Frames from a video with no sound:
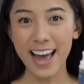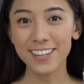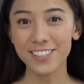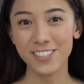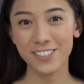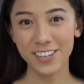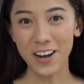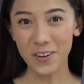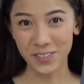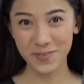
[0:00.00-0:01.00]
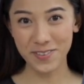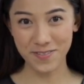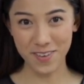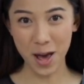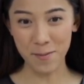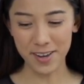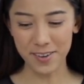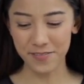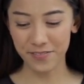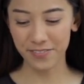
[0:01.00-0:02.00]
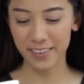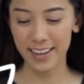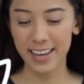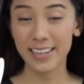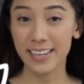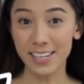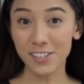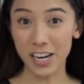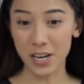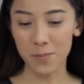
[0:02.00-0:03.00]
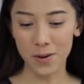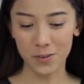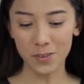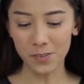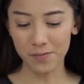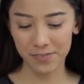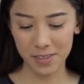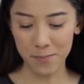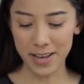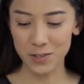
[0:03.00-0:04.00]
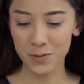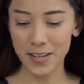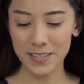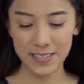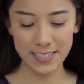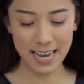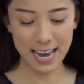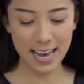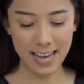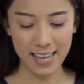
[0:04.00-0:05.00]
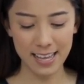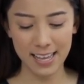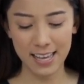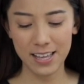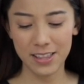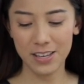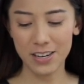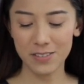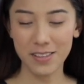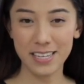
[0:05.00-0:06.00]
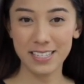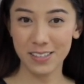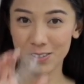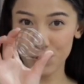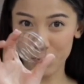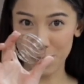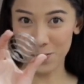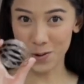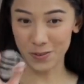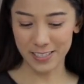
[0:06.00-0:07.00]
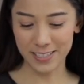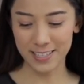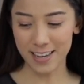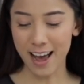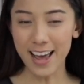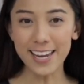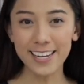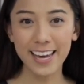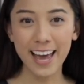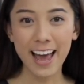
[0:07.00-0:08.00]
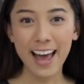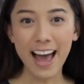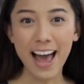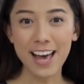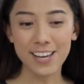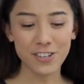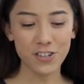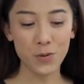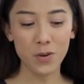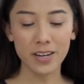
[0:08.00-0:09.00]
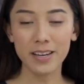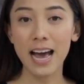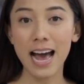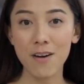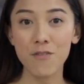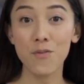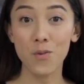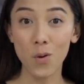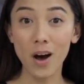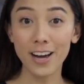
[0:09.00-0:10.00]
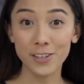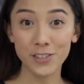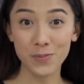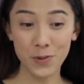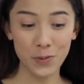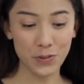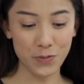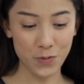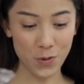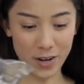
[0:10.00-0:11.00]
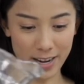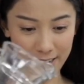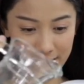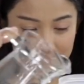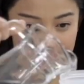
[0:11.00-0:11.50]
How to drink Ultimate Fibre. Get a shaker bottle. The best ones are those with these little spring balls inside, and you want to have 400 mils of water.